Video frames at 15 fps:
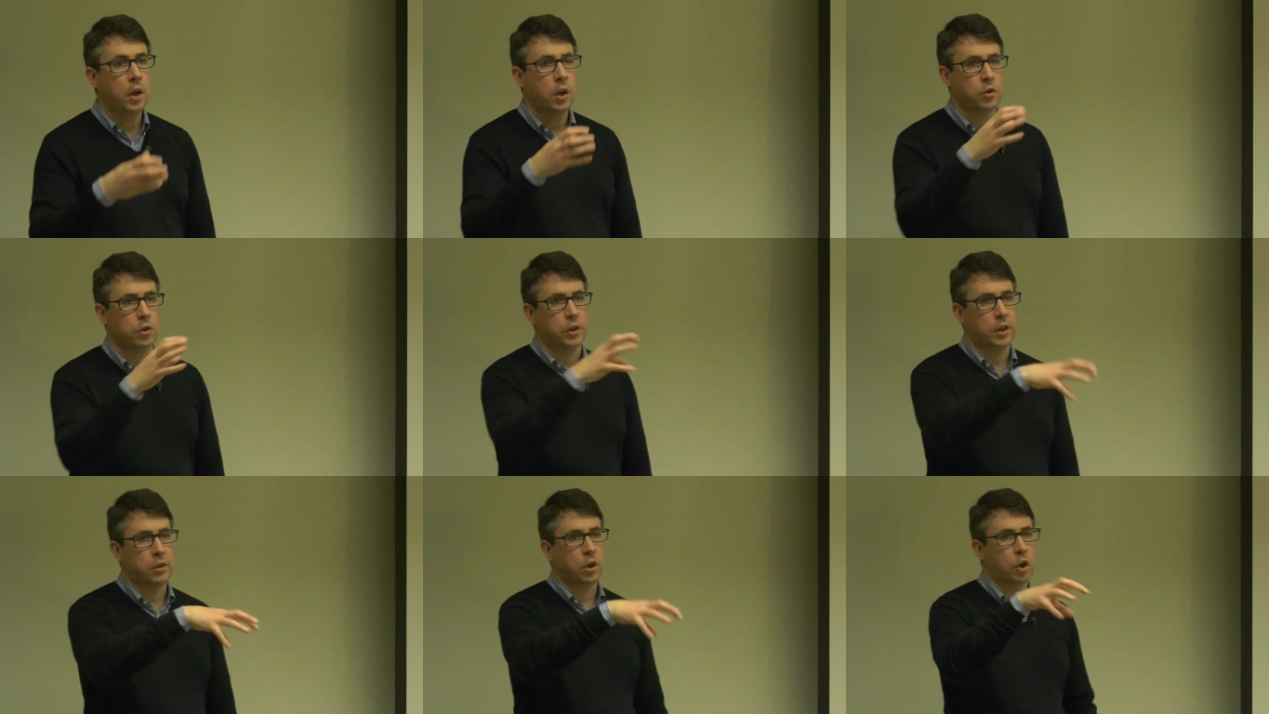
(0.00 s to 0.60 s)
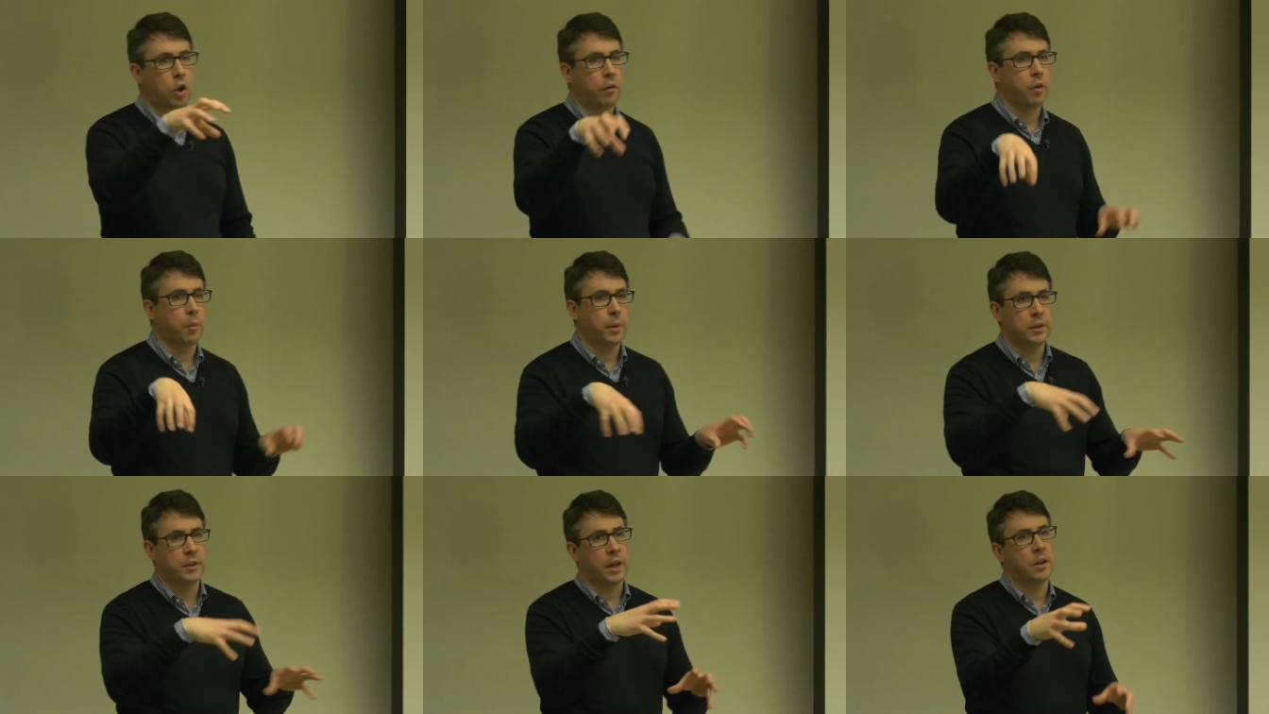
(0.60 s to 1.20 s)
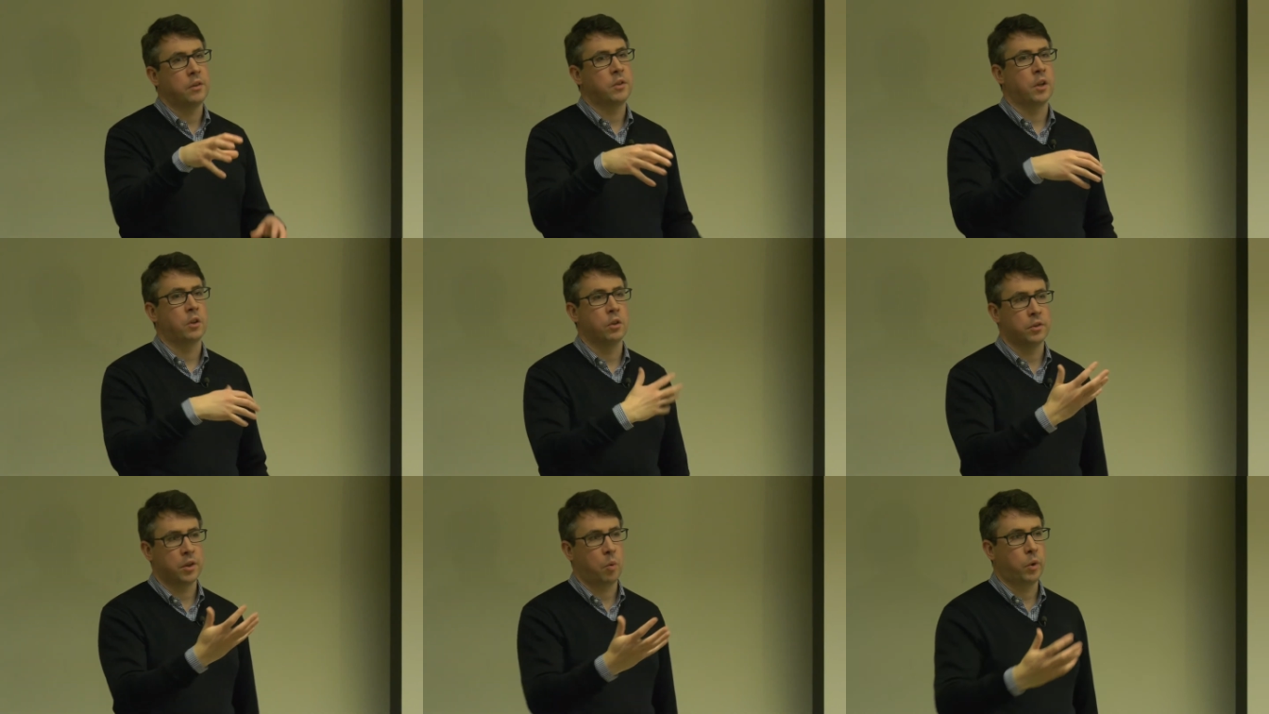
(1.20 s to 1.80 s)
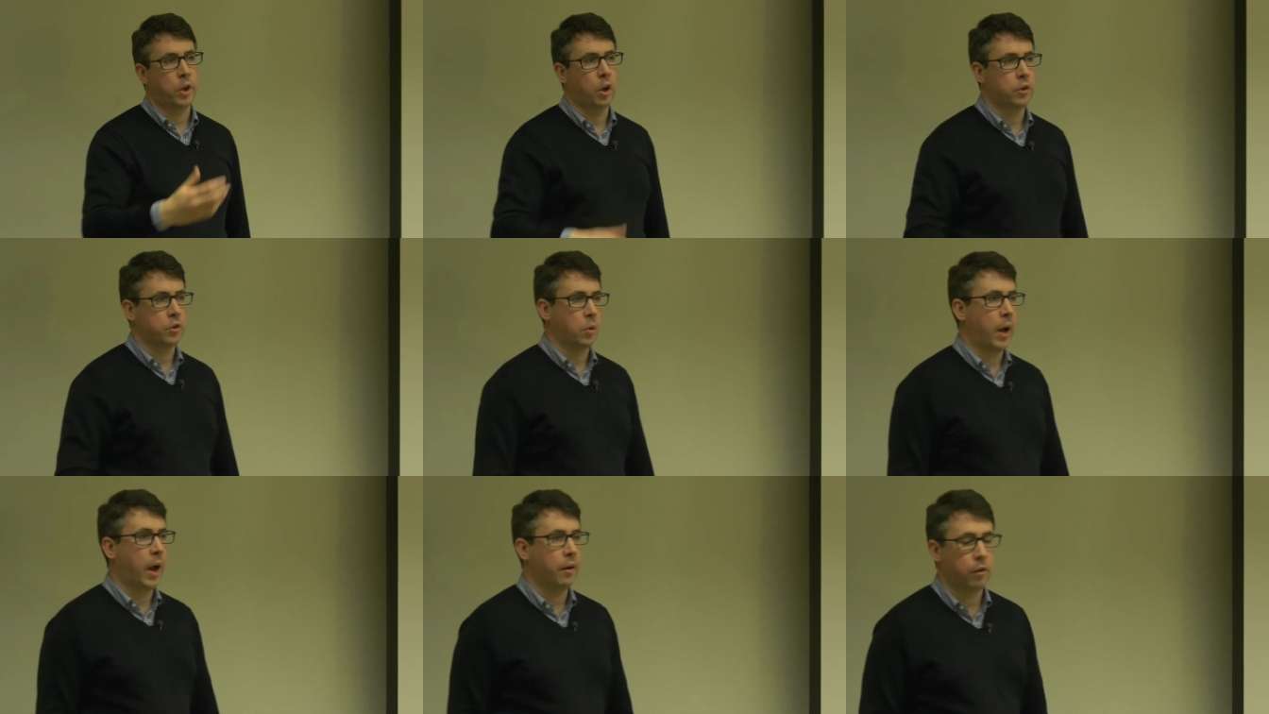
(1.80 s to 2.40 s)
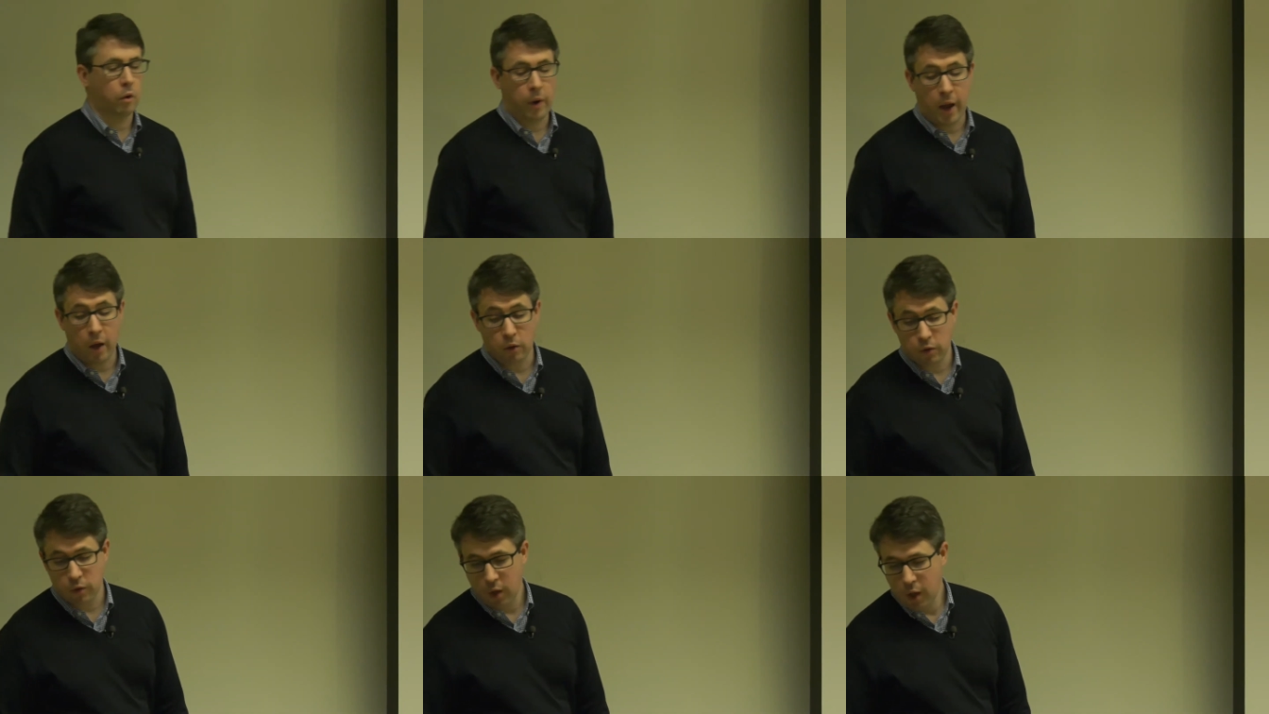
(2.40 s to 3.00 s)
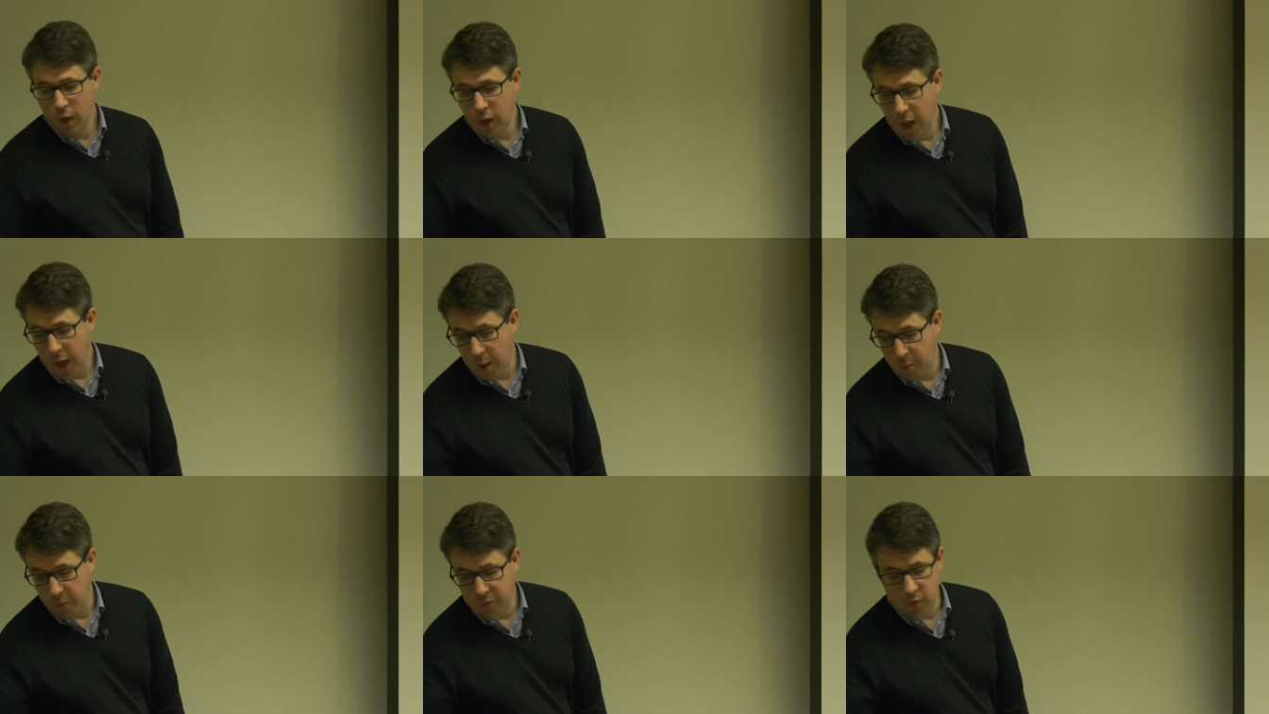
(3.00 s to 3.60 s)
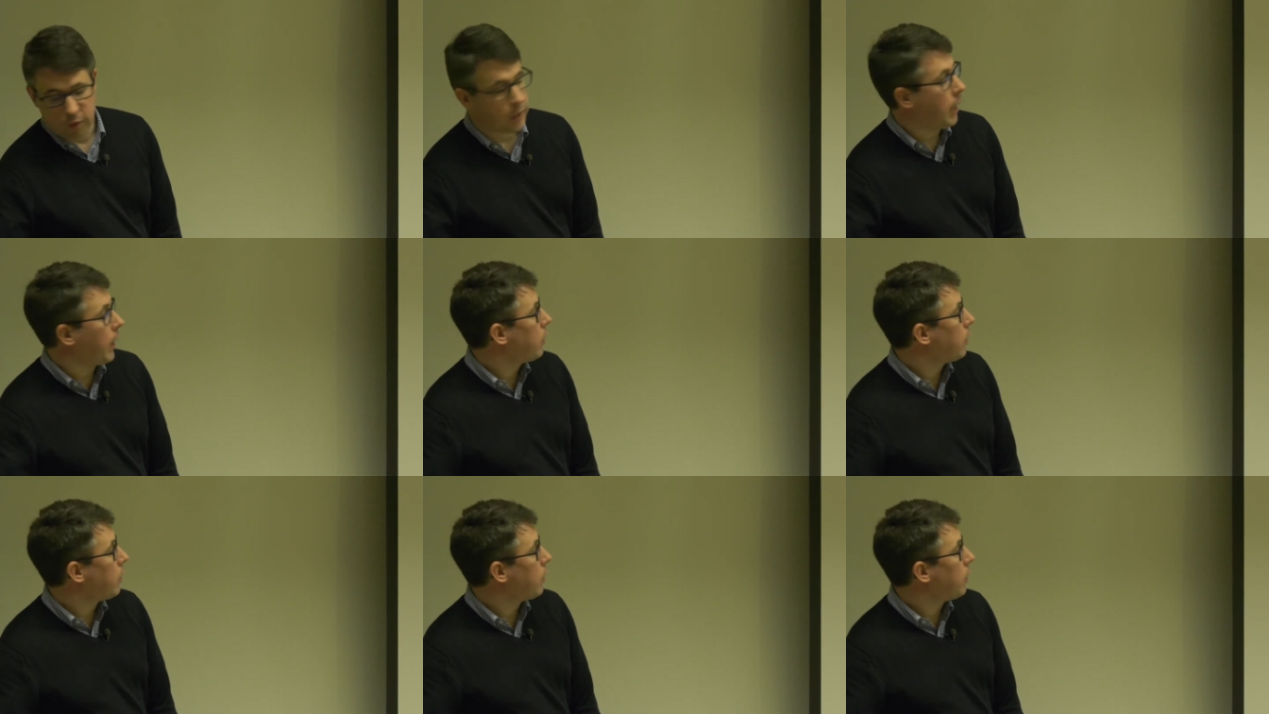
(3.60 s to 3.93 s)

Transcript: So these are government data centers that we also have around for that